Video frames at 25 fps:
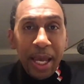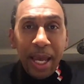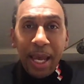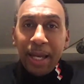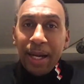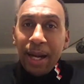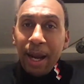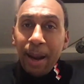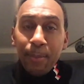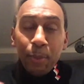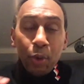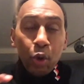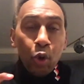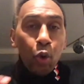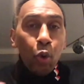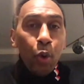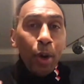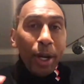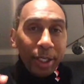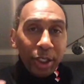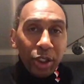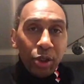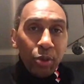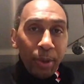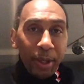And I'm
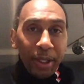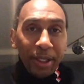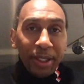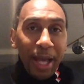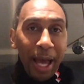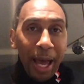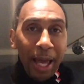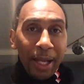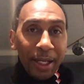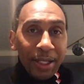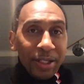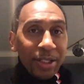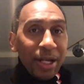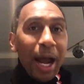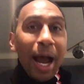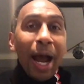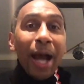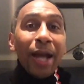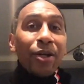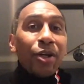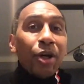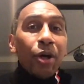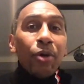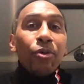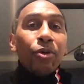quick to acknowledge I
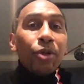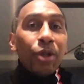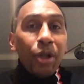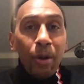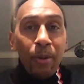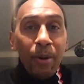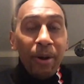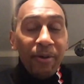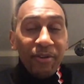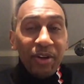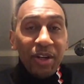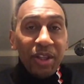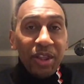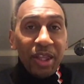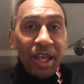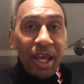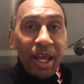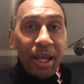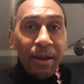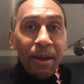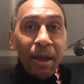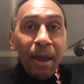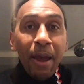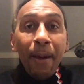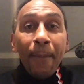don't know everything.